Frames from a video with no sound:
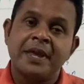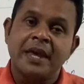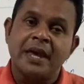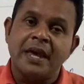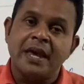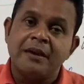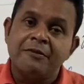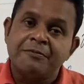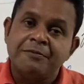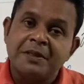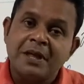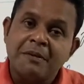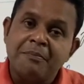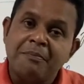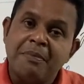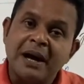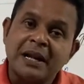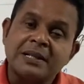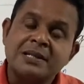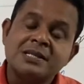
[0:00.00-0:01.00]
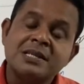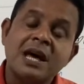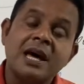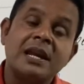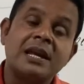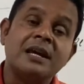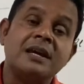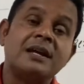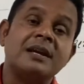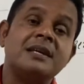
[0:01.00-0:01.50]
if the births
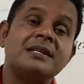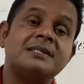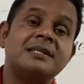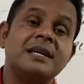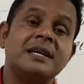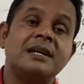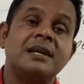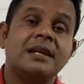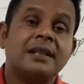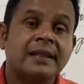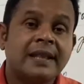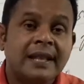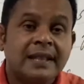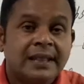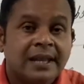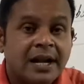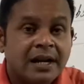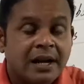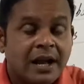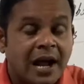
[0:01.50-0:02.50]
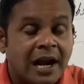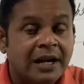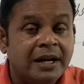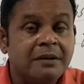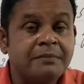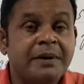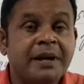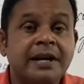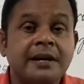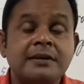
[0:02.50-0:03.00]
are increasing, then that
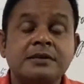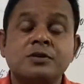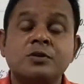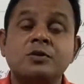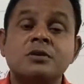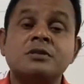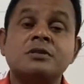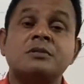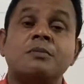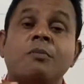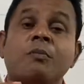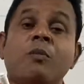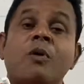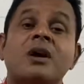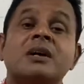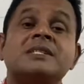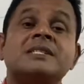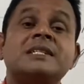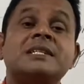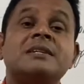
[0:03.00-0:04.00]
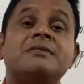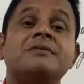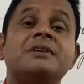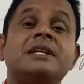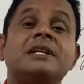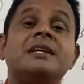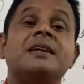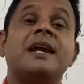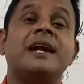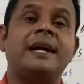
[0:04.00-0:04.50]
ultimately shows
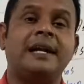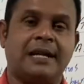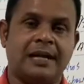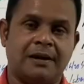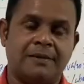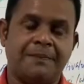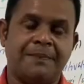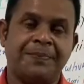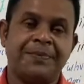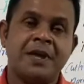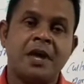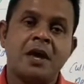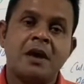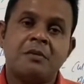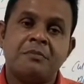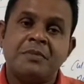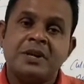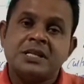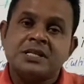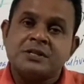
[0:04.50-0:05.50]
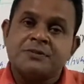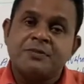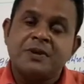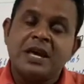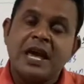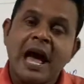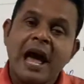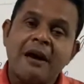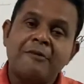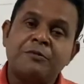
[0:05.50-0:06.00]
positivity rate. Means
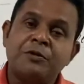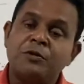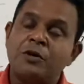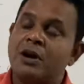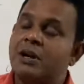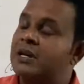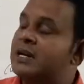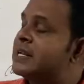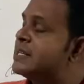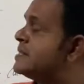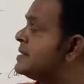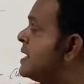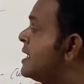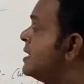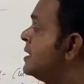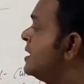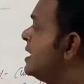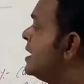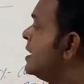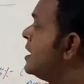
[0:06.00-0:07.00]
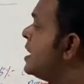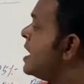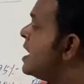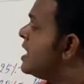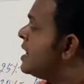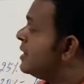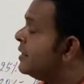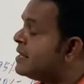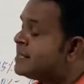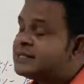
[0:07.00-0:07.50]
we have to understand
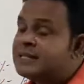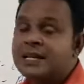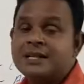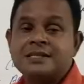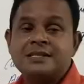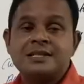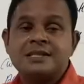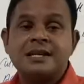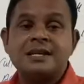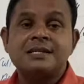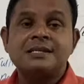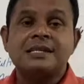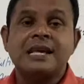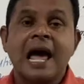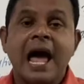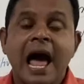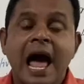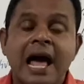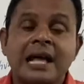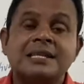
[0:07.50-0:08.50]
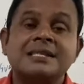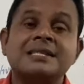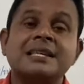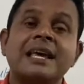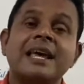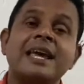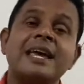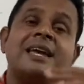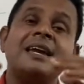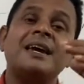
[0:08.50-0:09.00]
that the census
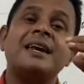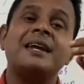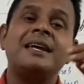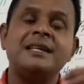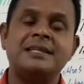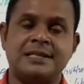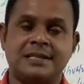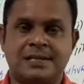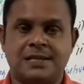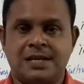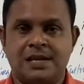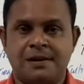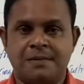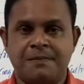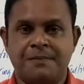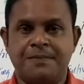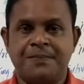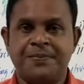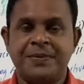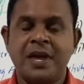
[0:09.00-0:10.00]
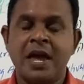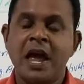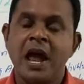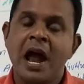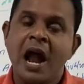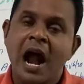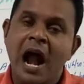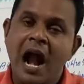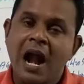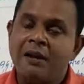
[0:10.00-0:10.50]
has increased.
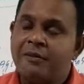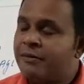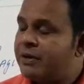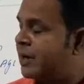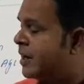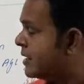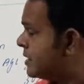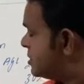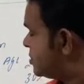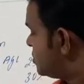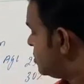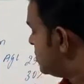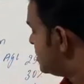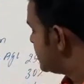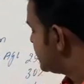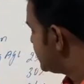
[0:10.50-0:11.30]
And when it shows